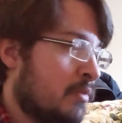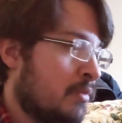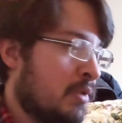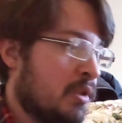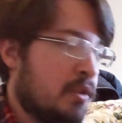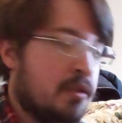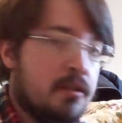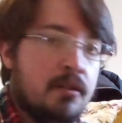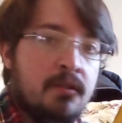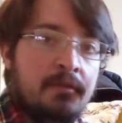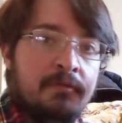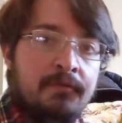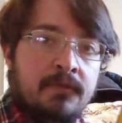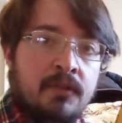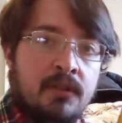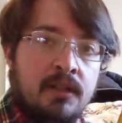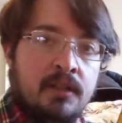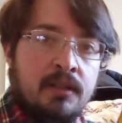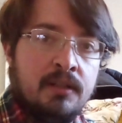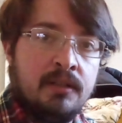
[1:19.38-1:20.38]
so
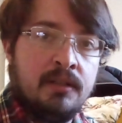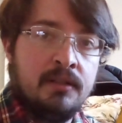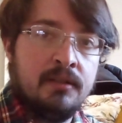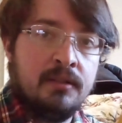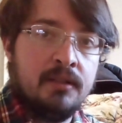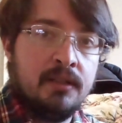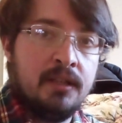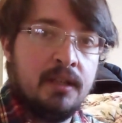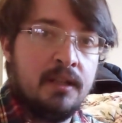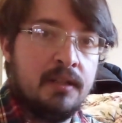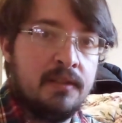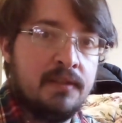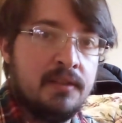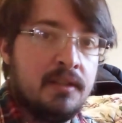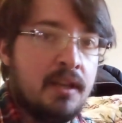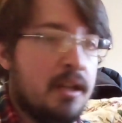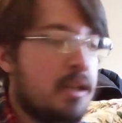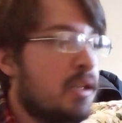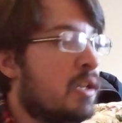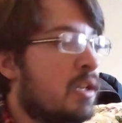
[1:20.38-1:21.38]
far, gotta
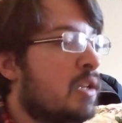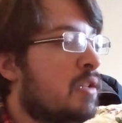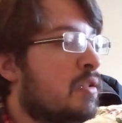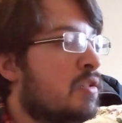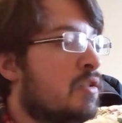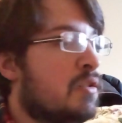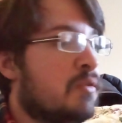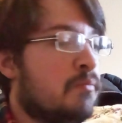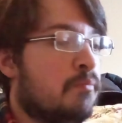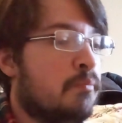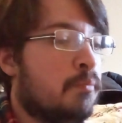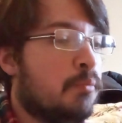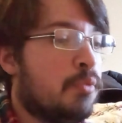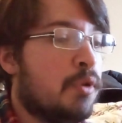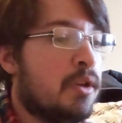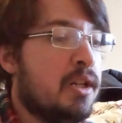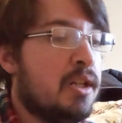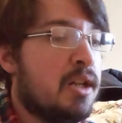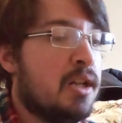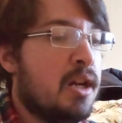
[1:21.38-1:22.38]
say, it's
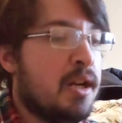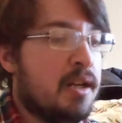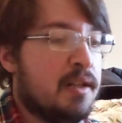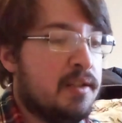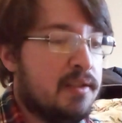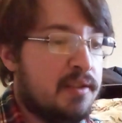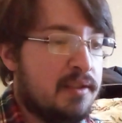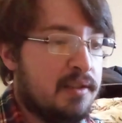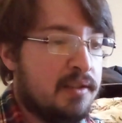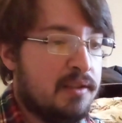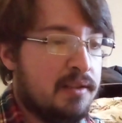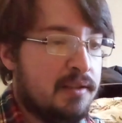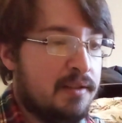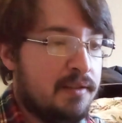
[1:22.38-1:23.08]
pretty nice.